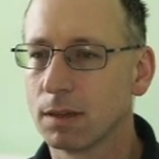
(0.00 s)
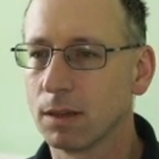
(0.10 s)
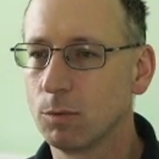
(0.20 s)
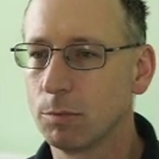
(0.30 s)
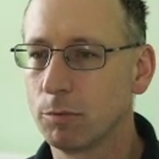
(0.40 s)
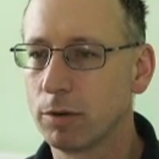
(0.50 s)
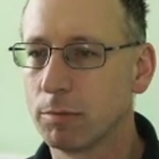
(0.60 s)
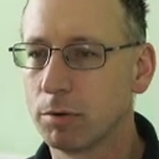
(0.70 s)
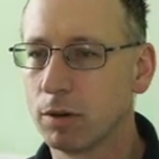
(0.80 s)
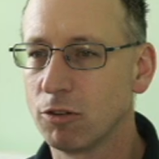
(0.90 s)
That one pre
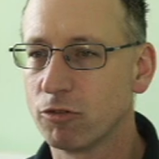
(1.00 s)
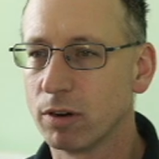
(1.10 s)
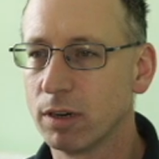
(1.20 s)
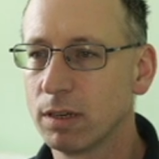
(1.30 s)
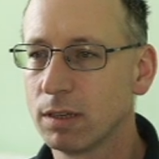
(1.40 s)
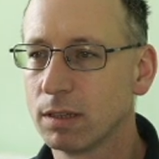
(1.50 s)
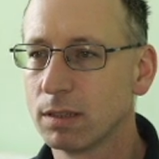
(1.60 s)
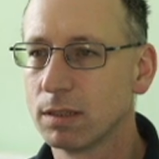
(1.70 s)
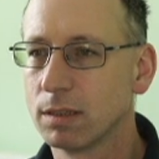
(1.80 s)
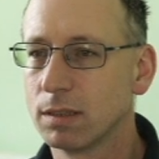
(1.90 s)
and post run.
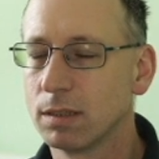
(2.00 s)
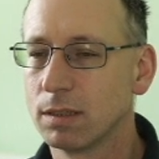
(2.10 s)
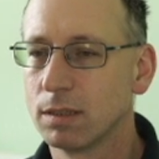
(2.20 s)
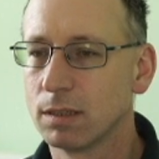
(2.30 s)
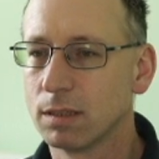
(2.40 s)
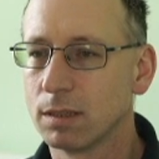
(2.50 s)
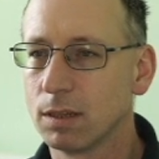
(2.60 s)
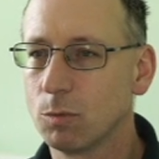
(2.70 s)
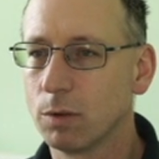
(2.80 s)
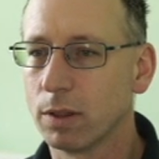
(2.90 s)

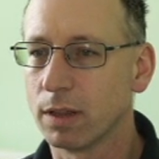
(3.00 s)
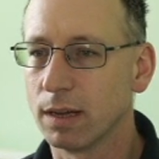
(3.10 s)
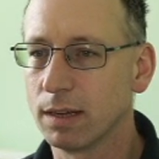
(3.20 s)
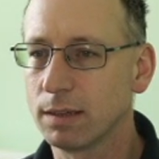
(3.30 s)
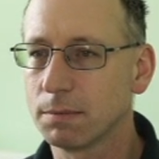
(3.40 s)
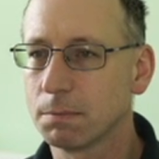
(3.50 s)
Don't want that.